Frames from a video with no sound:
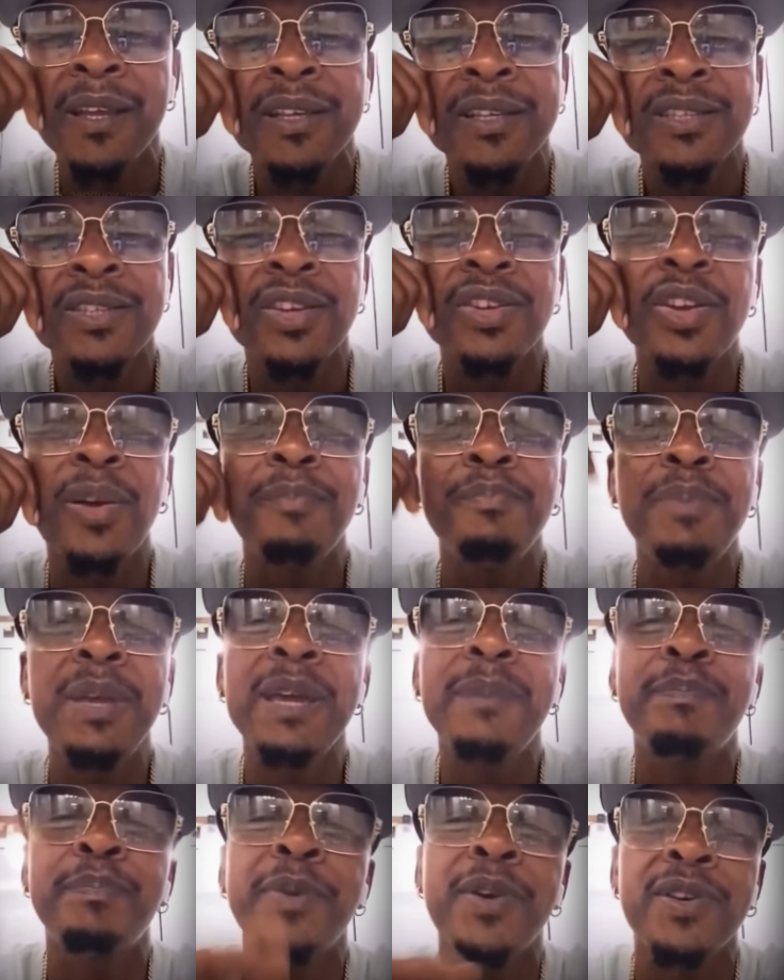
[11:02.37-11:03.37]
So no
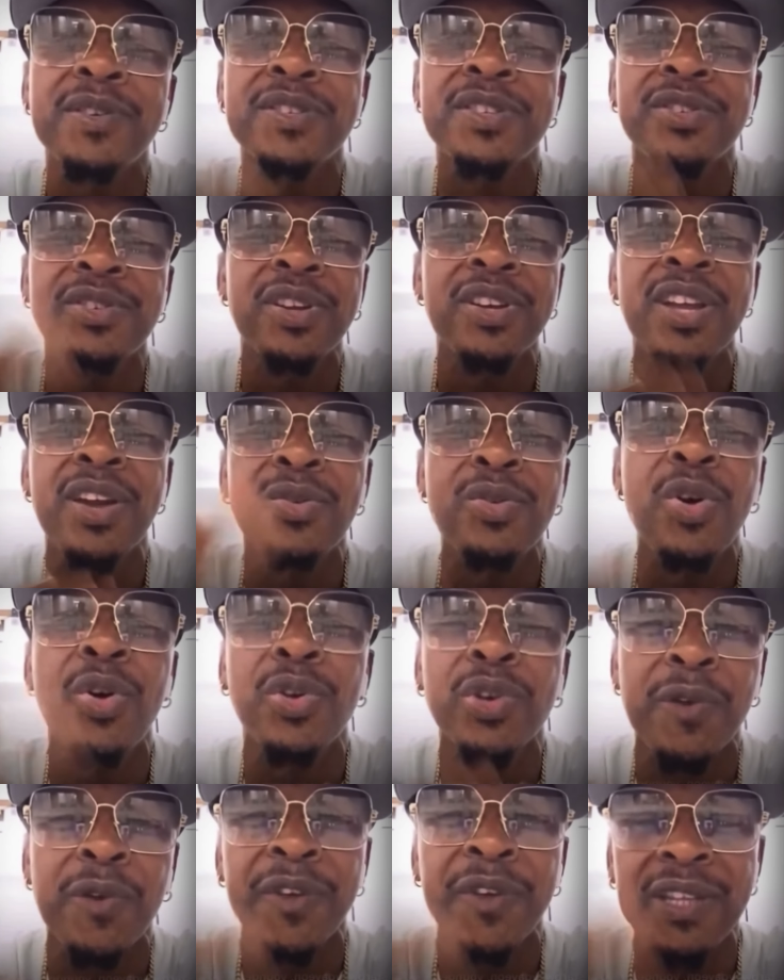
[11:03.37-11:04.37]
big person that they
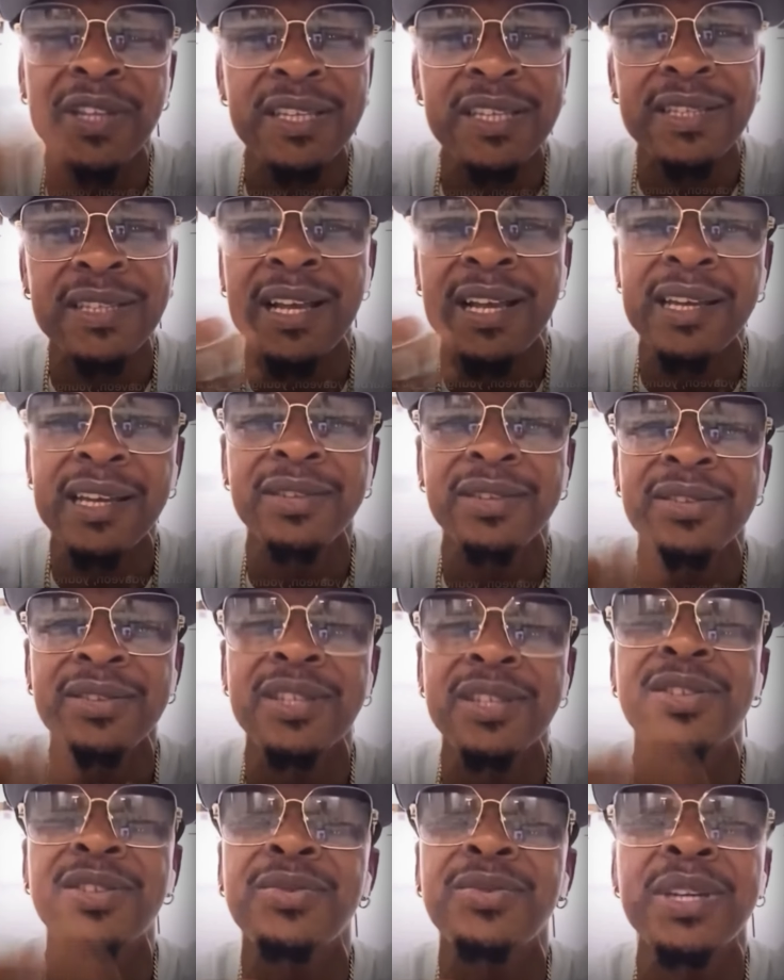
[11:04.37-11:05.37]
run you to de-escalate no
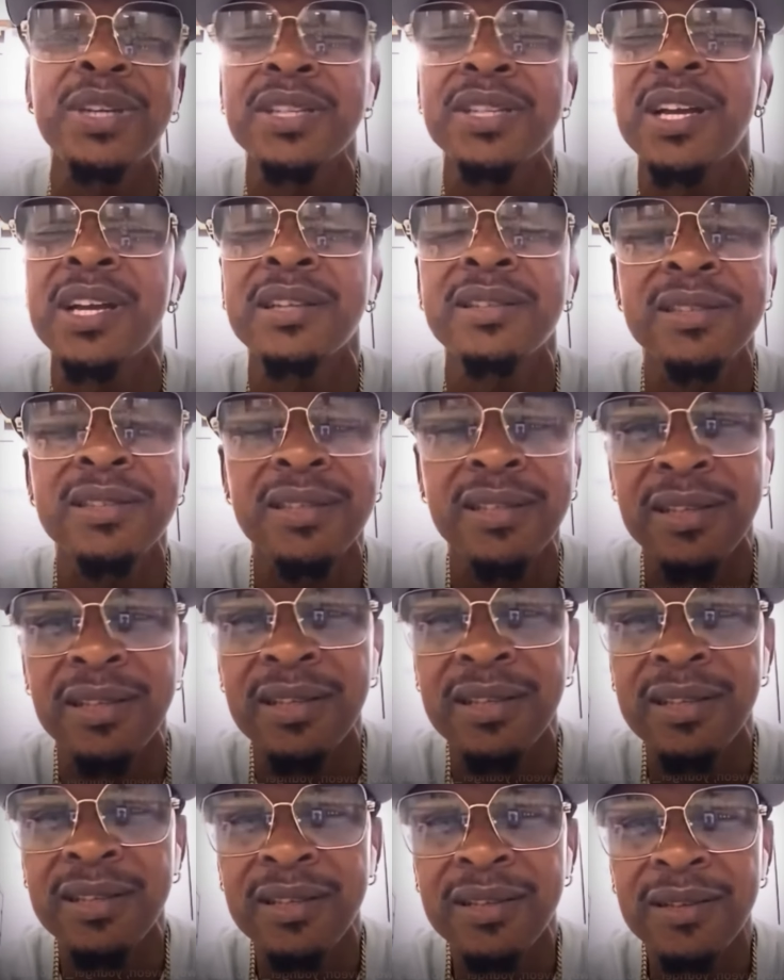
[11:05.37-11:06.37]
situations.
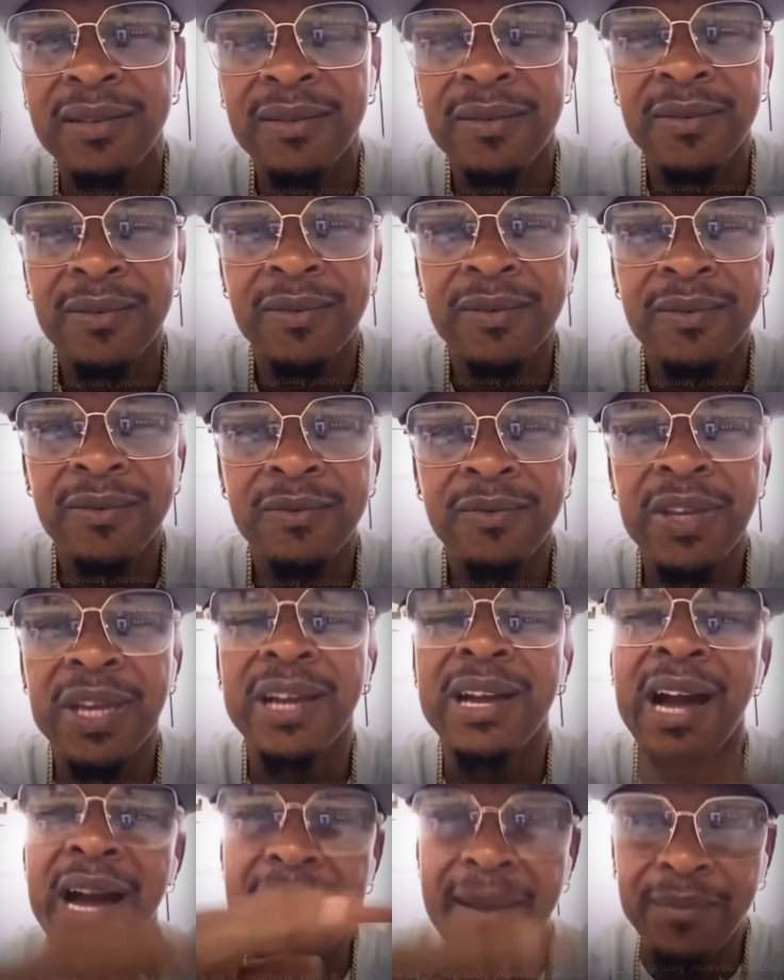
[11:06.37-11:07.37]
To
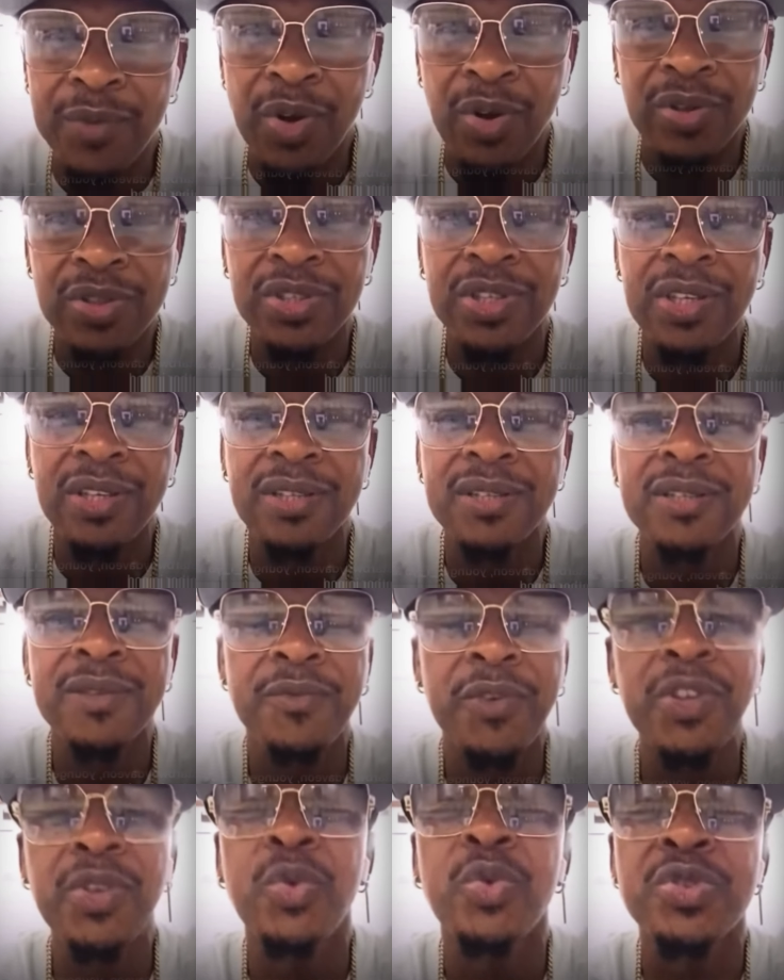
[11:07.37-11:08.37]
calm down things,
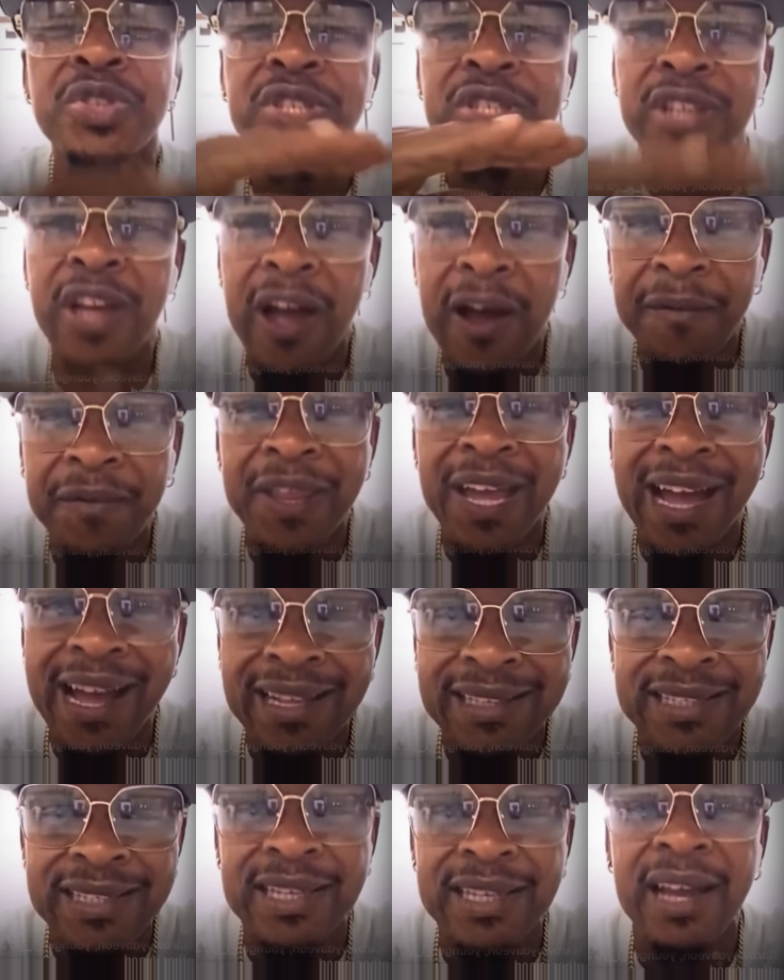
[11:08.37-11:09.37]
for use soft
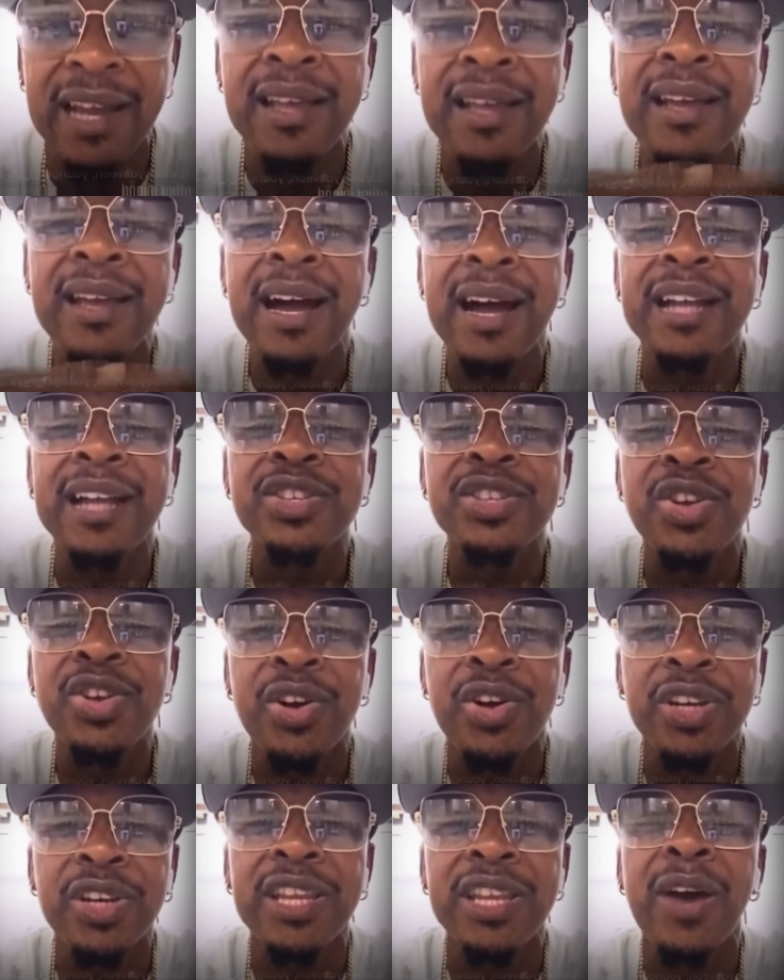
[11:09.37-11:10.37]
answer and
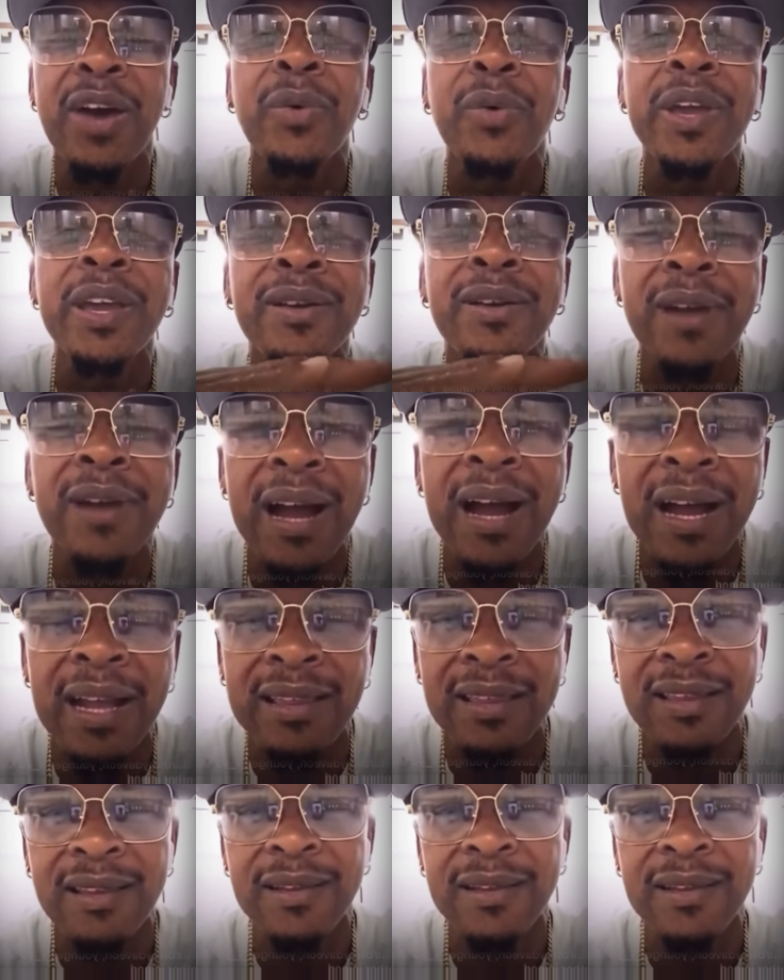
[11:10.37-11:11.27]
turn it away, right?